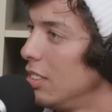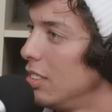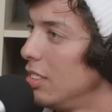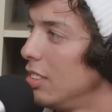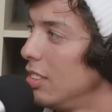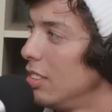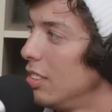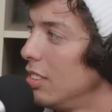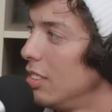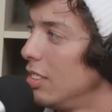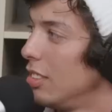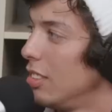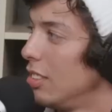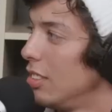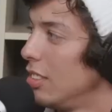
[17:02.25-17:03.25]

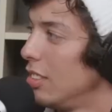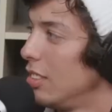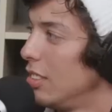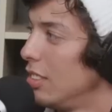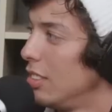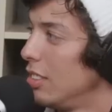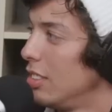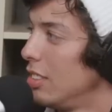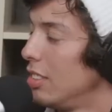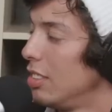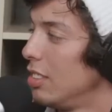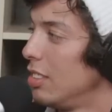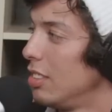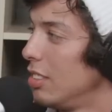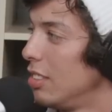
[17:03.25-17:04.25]

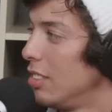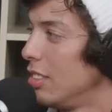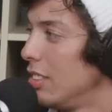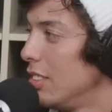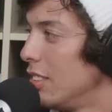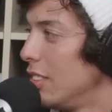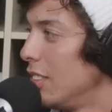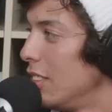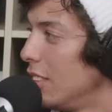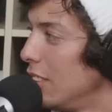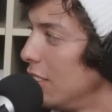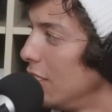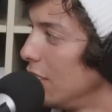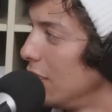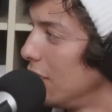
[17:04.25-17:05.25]

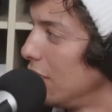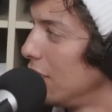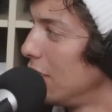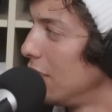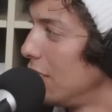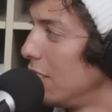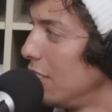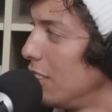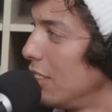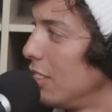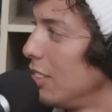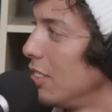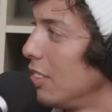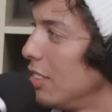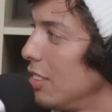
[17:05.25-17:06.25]

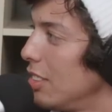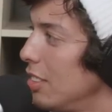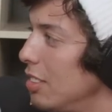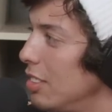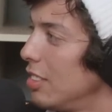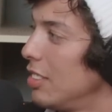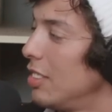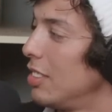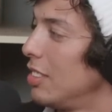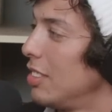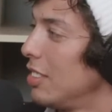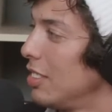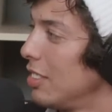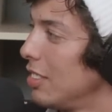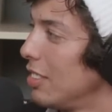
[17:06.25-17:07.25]

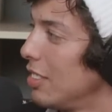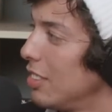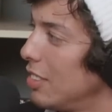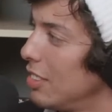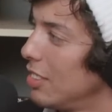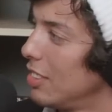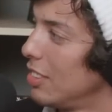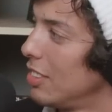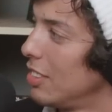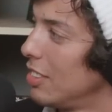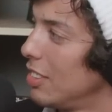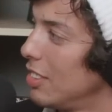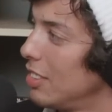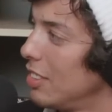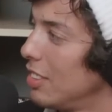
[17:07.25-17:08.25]

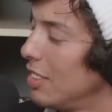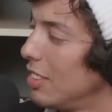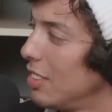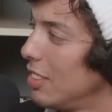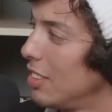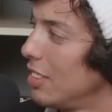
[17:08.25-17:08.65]
This person isn't speaking.